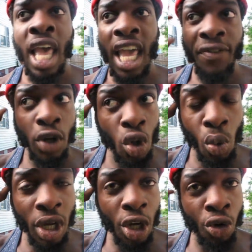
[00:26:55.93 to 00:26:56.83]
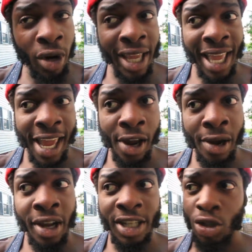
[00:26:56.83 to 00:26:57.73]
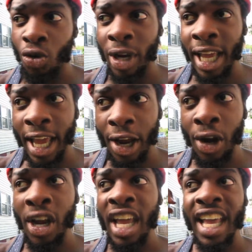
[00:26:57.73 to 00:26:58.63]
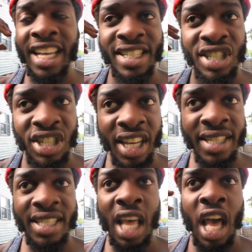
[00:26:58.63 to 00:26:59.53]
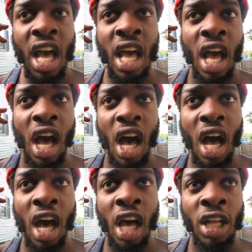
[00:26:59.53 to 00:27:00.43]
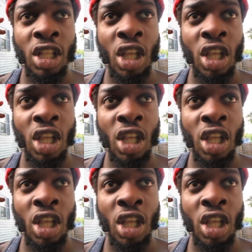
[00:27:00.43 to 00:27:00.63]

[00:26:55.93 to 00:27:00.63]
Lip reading: if you don't want gray hair, because gray hair is just the